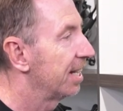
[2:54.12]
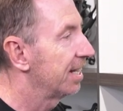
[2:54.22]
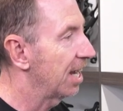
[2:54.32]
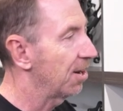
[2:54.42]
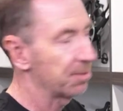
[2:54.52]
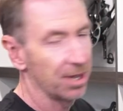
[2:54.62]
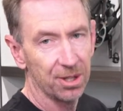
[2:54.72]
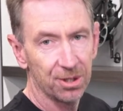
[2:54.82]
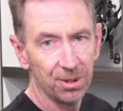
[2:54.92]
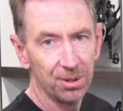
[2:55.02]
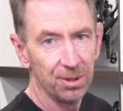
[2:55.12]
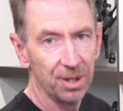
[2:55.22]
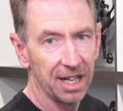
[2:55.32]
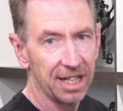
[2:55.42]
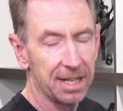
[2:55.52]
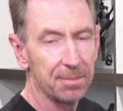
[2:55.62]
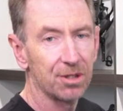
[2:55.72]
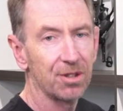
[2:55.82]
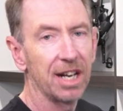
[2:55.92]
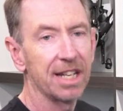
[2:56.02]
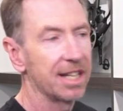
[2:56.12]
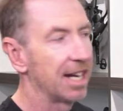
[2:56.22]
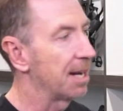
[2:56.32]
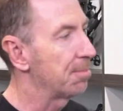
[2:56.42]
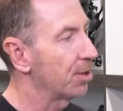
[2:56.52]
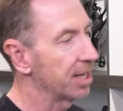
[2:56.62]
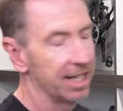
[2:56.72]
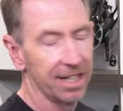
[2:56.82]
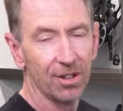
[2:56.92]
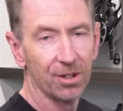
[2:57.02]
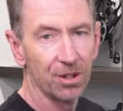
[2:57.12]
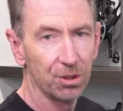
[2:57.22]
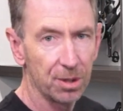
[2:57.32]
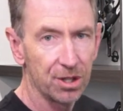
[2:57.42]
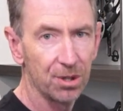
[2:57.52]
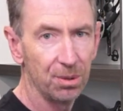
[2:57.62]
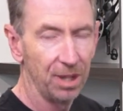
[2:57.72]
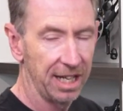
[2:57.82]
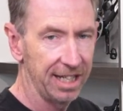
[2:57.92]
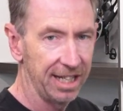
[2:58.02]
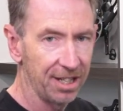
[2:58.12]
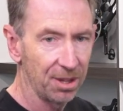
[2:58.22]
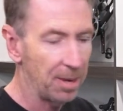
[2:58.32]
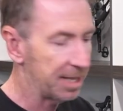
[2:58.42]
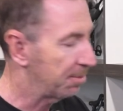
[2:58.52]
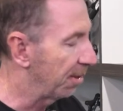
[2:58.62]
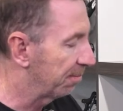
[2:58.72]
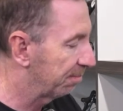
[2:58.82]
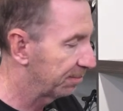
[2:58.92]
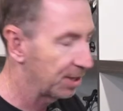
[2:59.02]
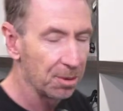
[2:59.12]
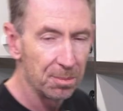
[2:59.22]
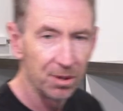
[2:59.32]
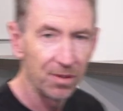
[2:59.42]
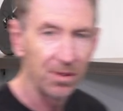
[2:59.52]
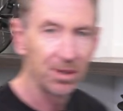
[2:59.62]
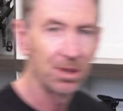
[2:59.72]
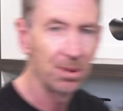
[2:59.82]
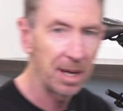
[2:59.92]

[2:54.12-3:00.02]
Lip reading: Now I'm going to demonstrate putting it onto the swisher tool and into the wax pot. So we'll move over to the